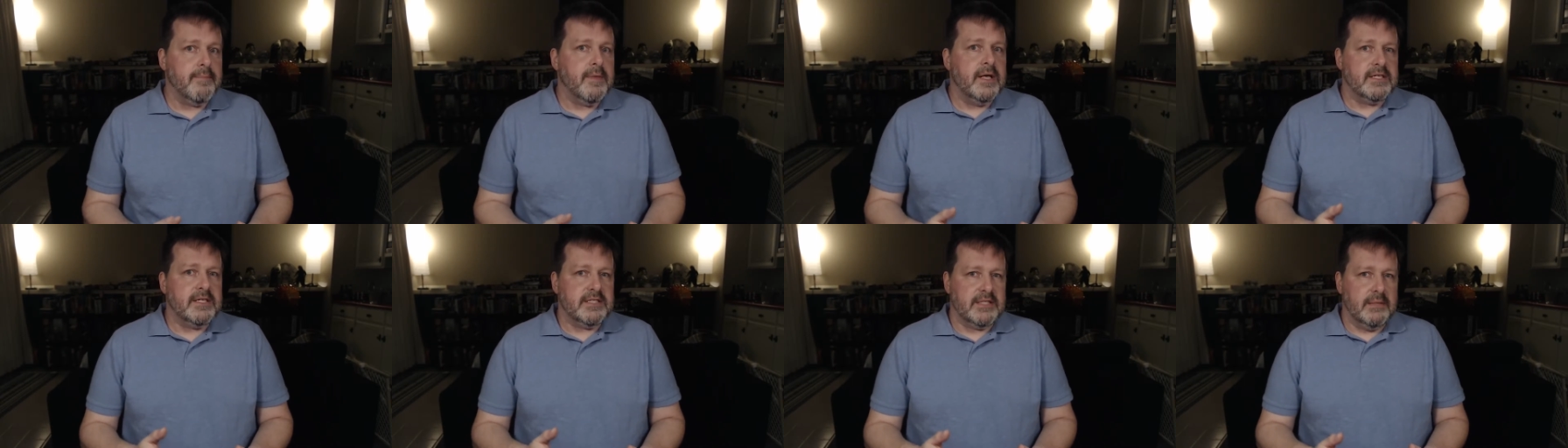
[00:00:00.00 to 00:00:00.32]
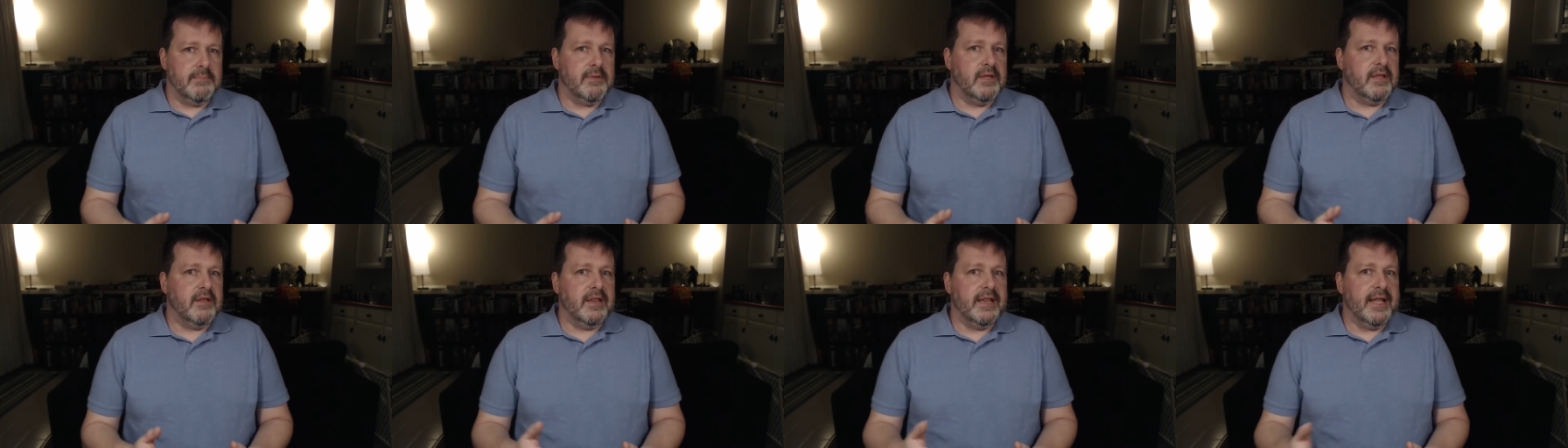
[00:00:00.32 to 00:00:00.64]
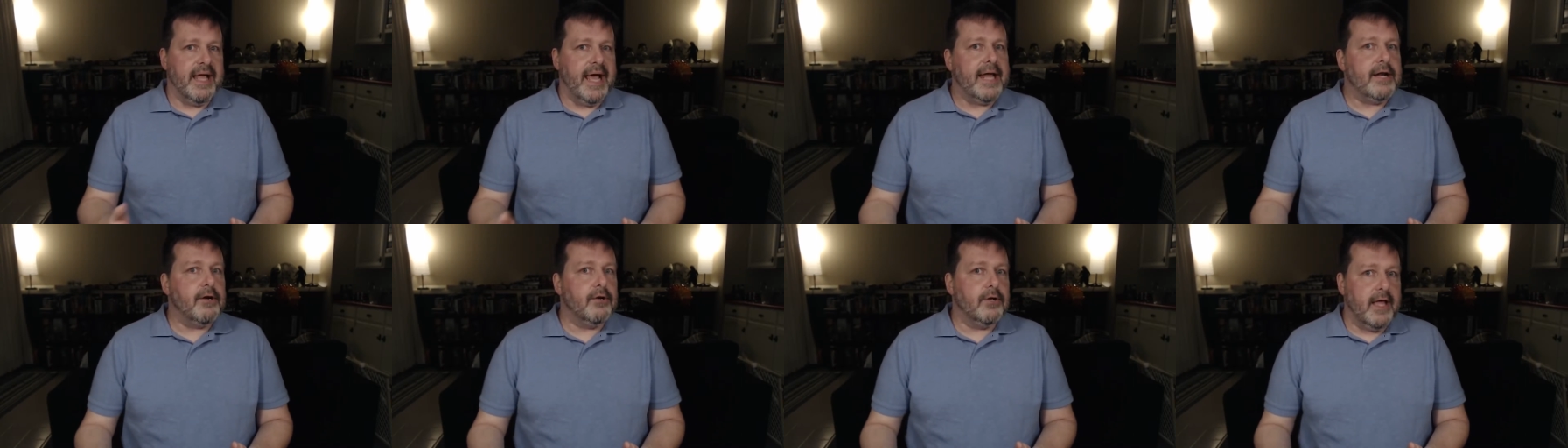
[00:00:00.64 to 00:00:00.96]
Some of the
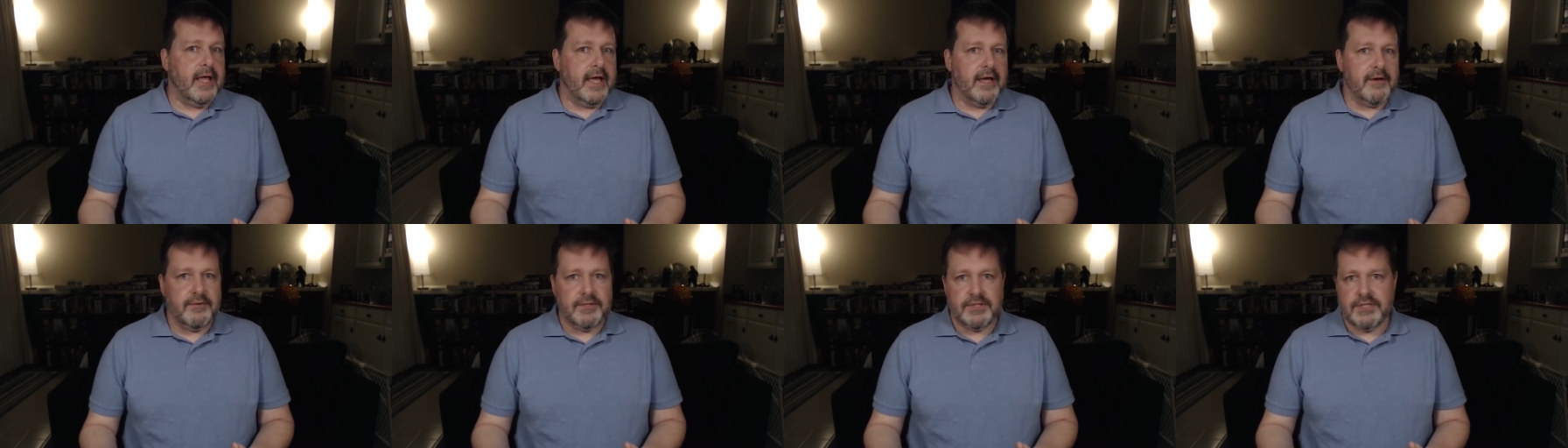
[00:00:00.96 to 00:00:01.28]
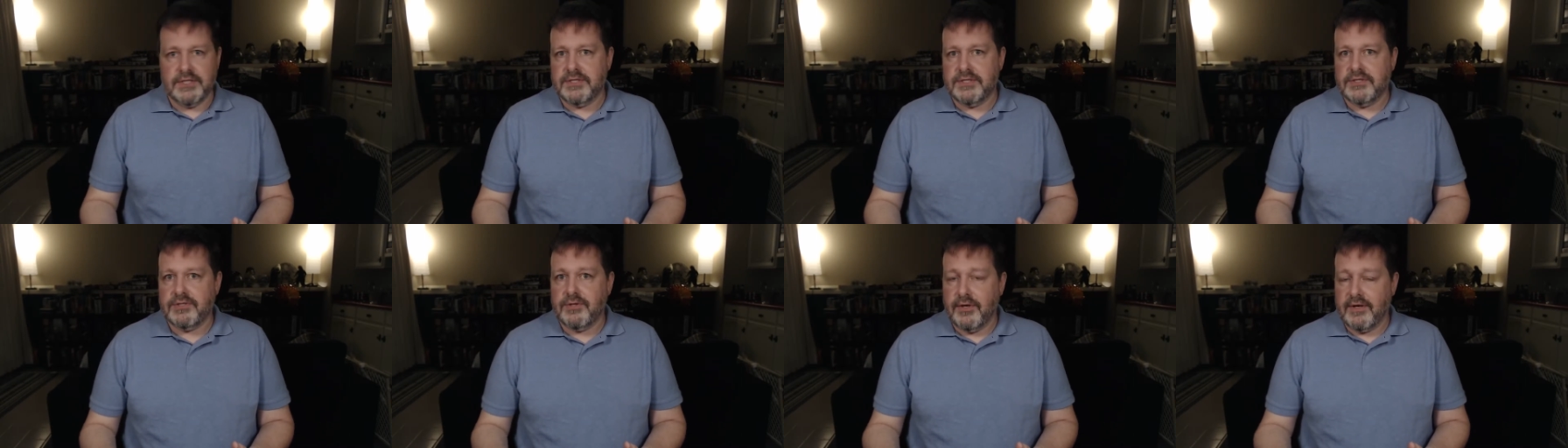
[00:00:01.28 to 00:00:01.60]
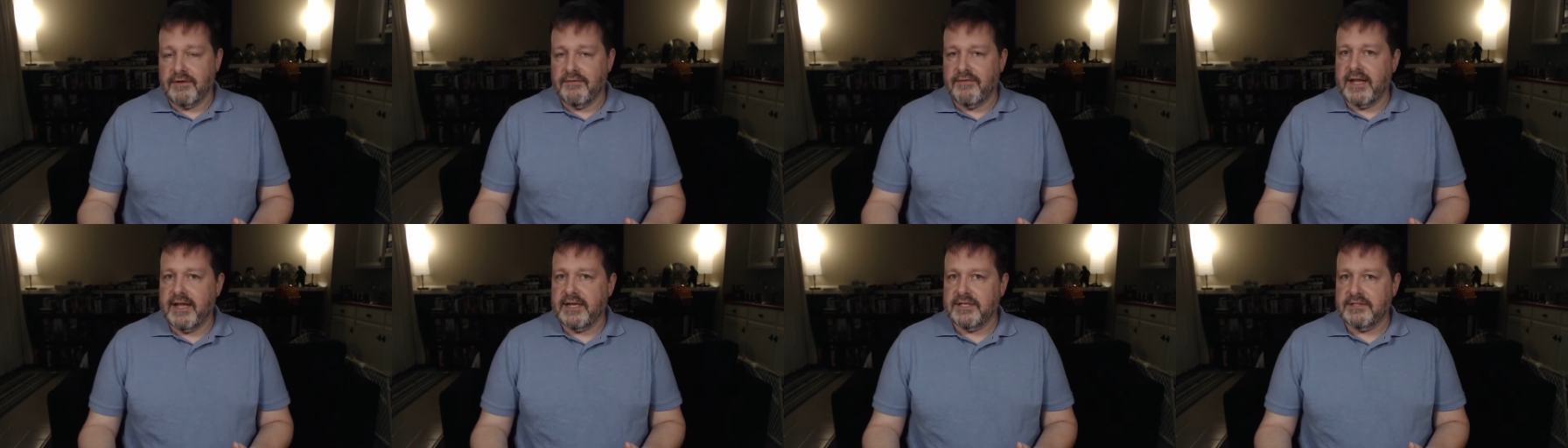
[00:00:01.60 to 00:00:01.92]
later languages took
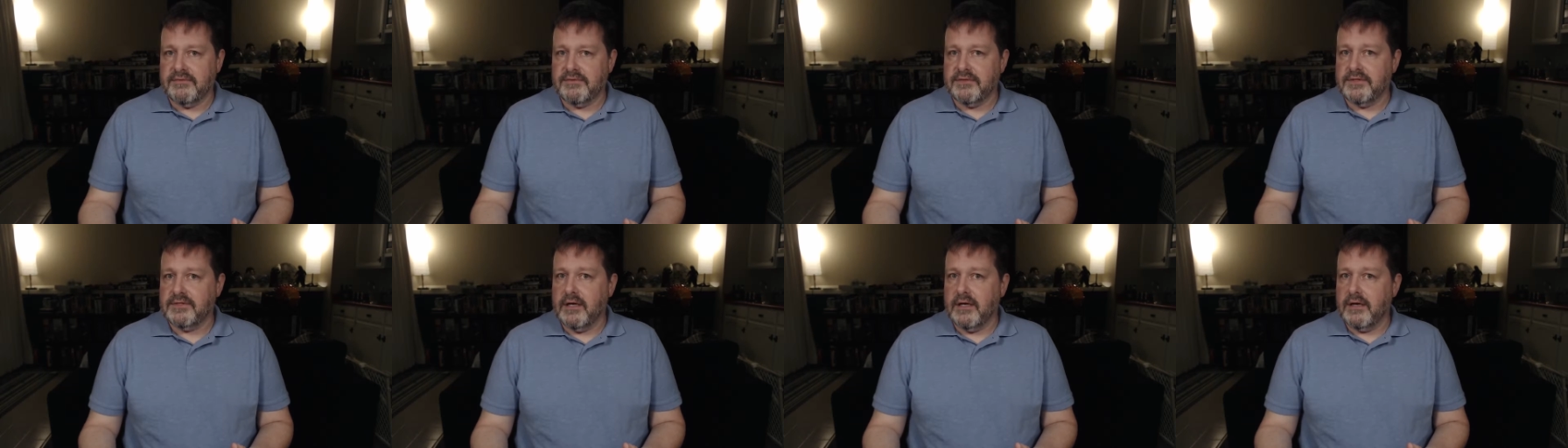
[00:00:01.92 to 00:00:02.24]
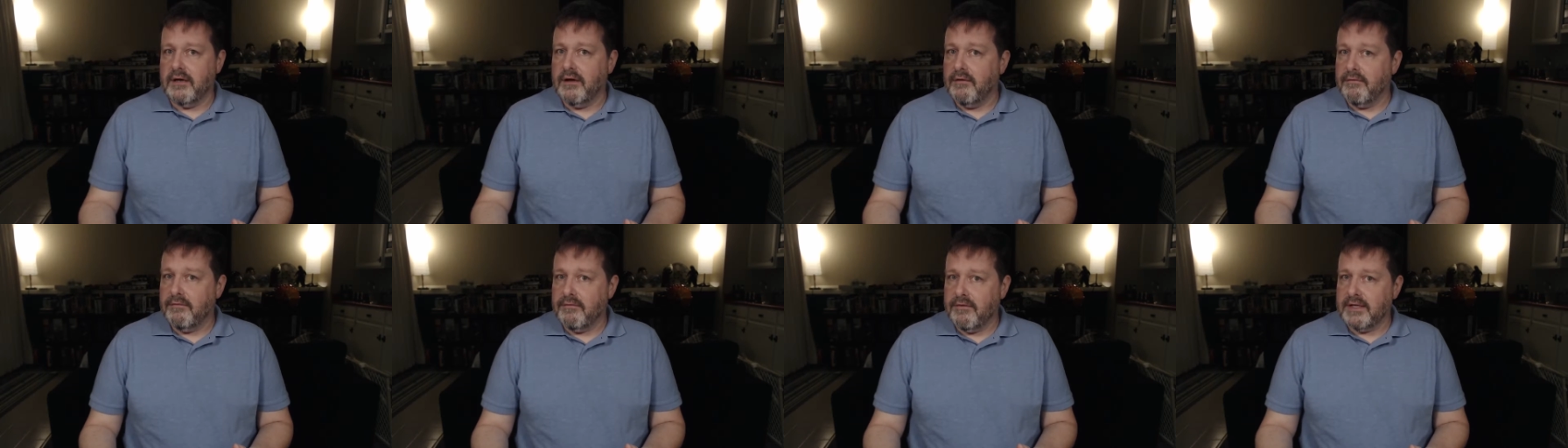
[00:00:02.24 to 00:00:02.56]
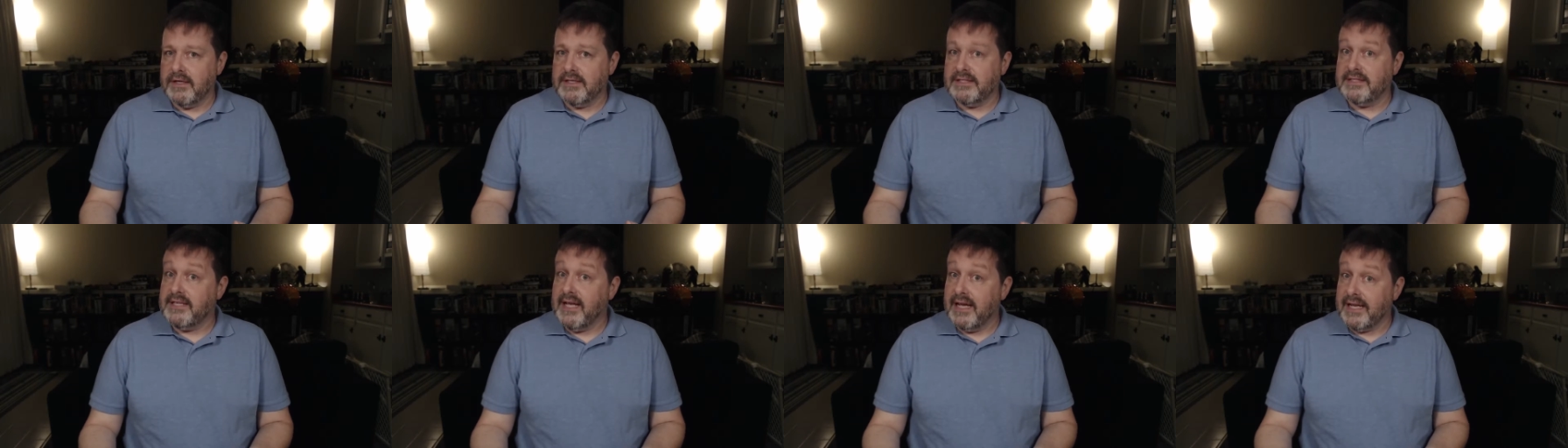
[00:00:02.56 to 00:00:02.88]
advantage
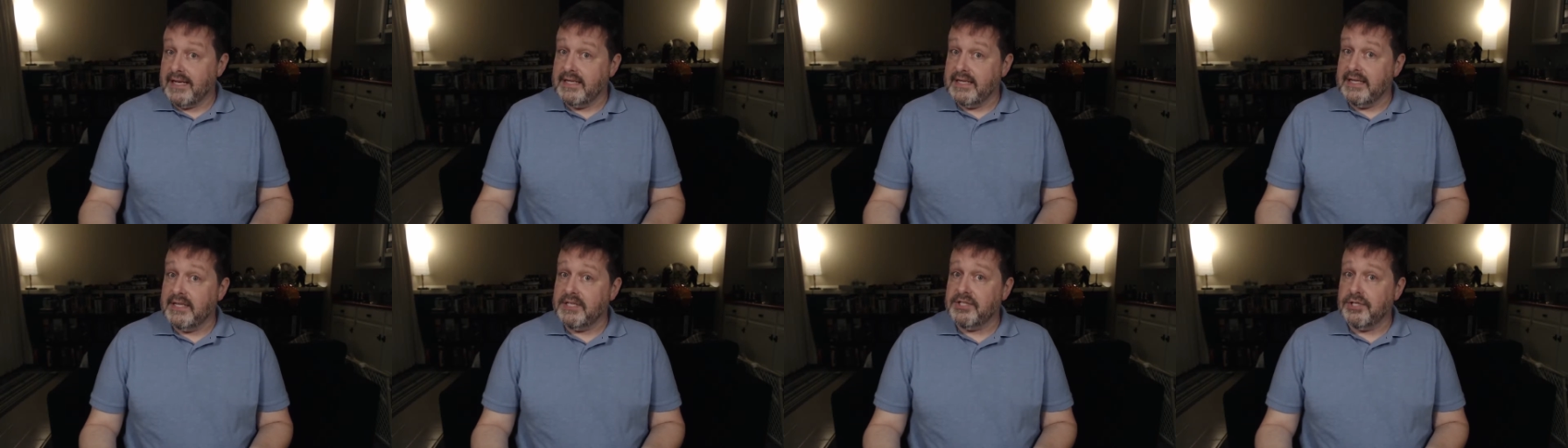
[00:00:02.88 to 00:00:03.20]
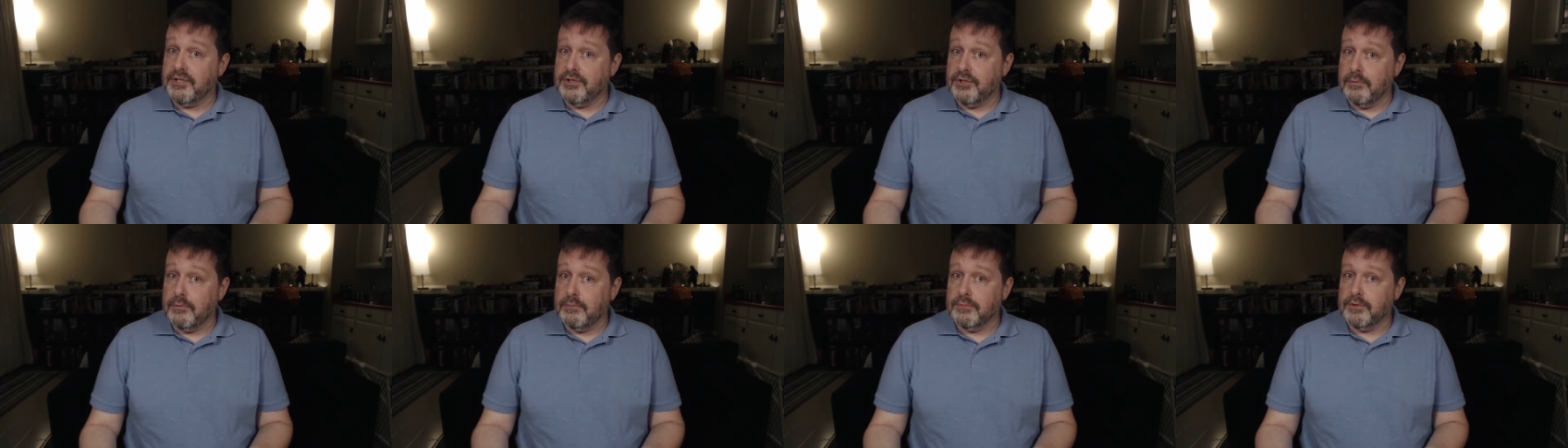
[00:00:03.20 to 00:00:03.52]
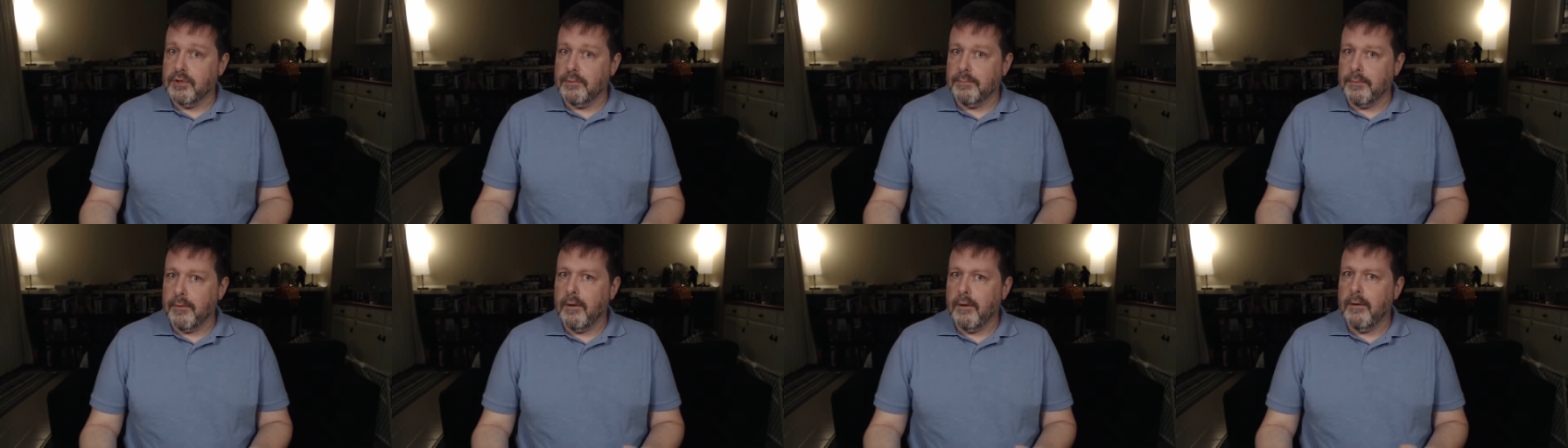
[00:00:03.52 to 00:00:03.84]
of second edition
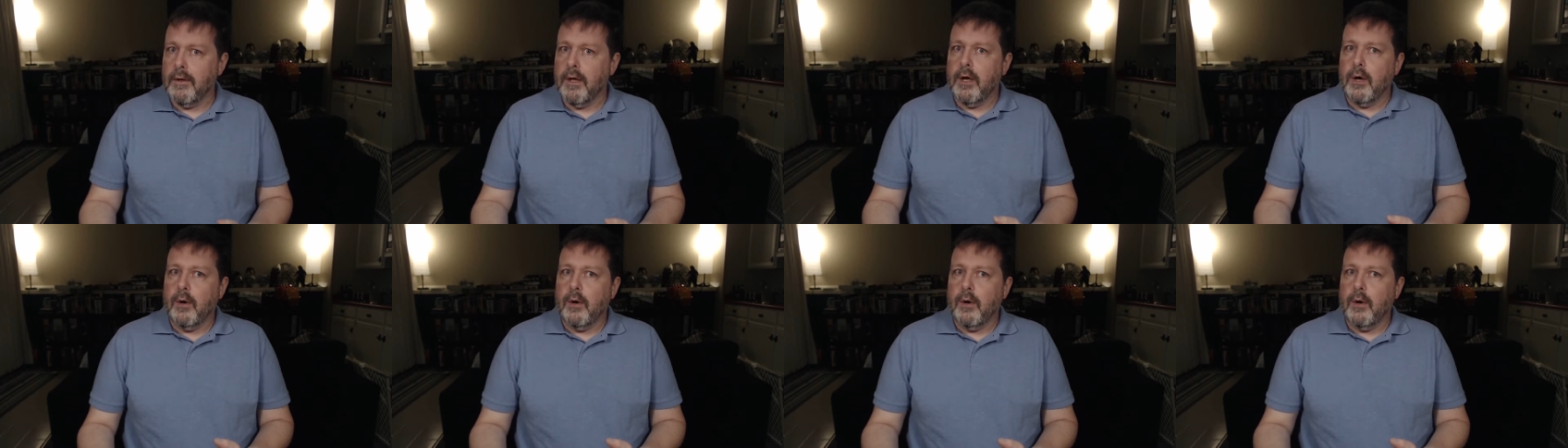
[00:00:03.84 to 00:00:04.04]
Doomtrooper,